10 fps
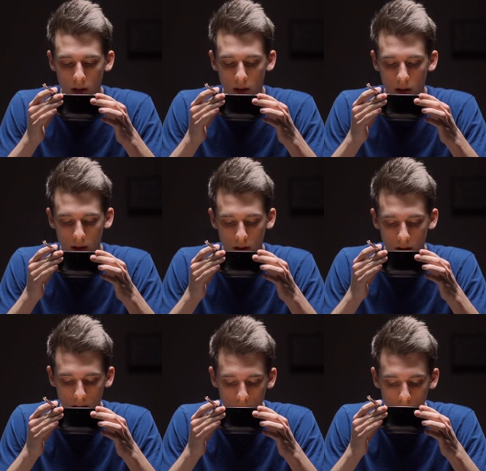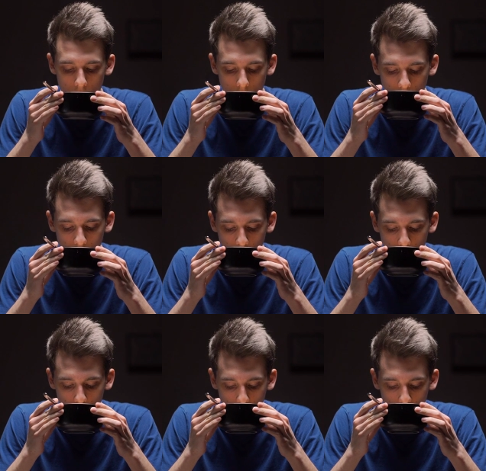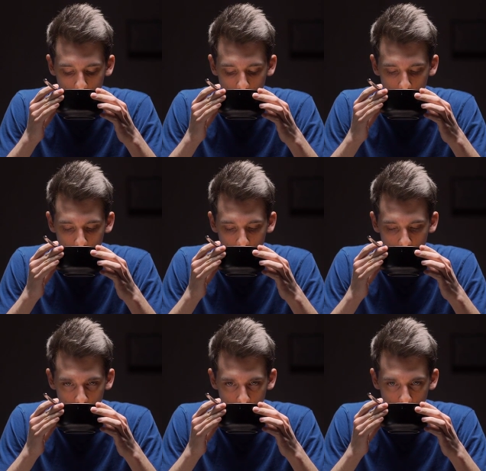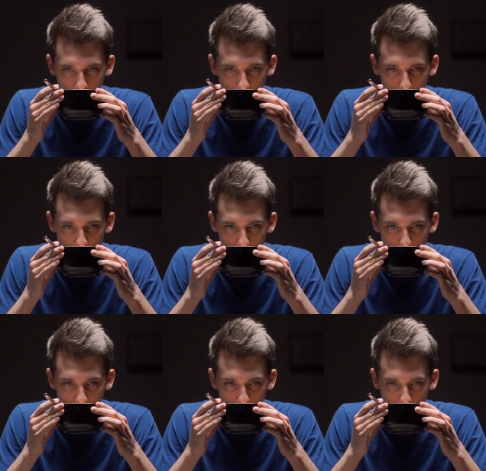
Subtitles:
[no speech]